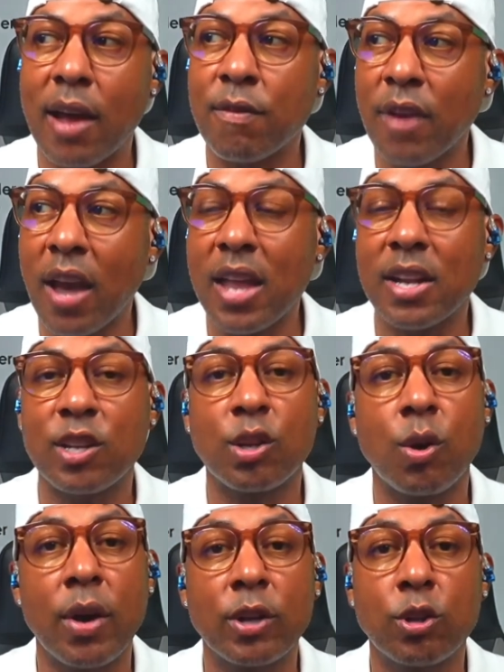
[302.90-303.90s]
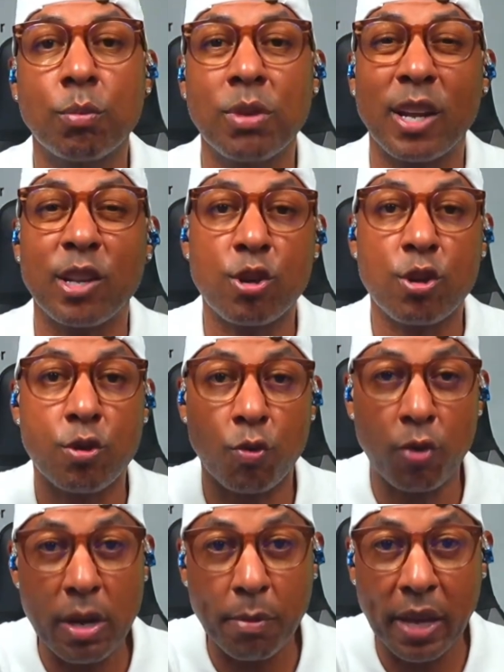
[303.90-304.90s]
advantage is going to be
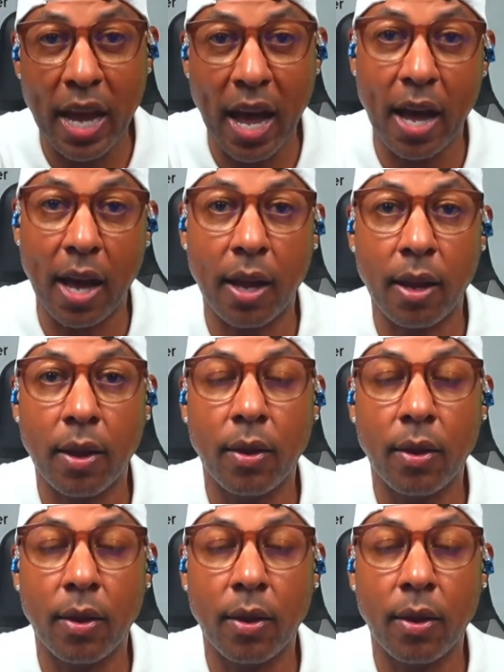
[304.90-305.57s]
extremely high,